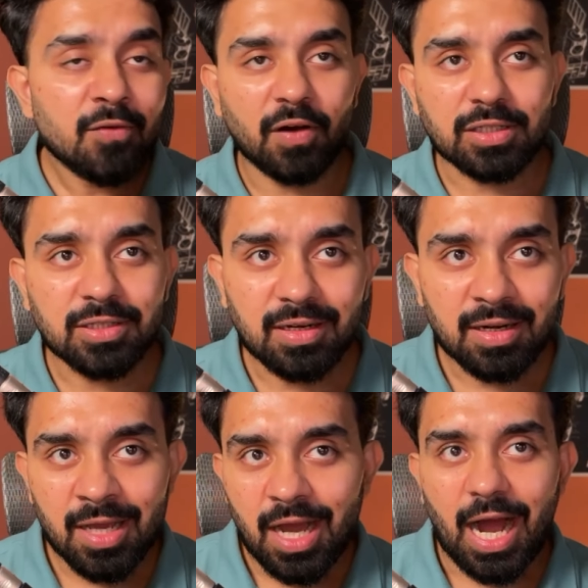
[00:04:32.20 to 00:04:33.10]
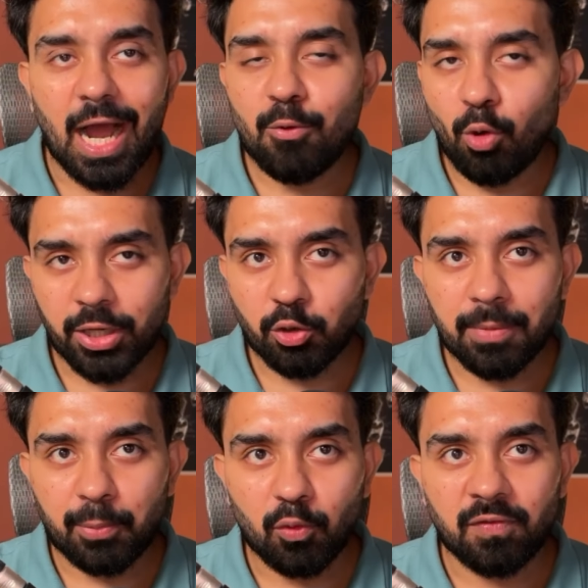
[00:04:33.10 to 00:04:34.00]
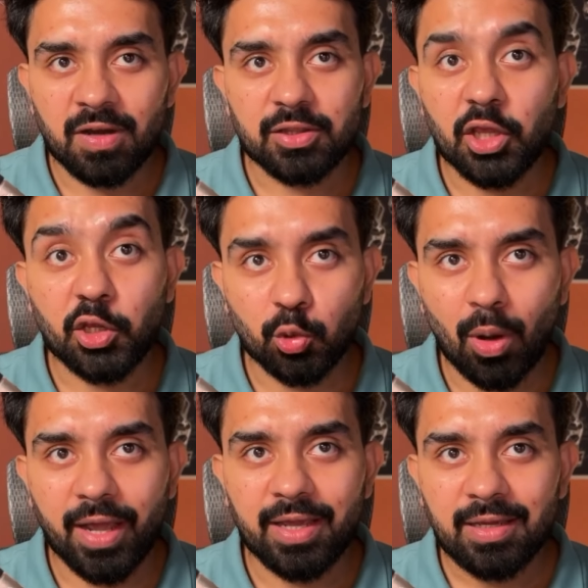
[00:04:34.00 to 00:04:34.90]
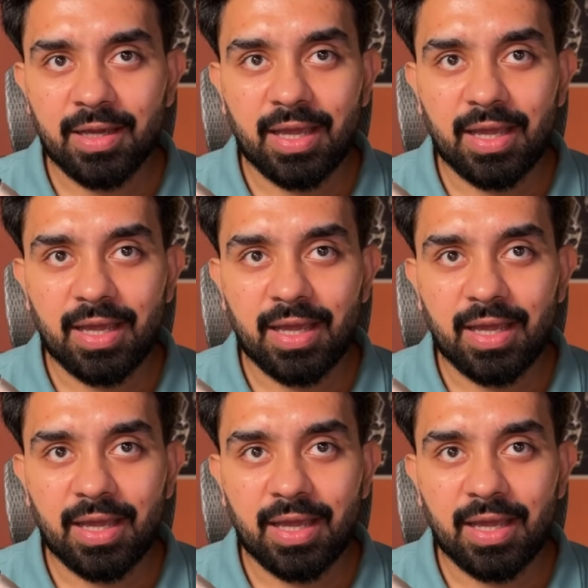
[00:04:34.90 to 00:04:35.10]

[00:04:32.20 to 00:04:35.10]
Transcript: Further, I wanted to improve the UI,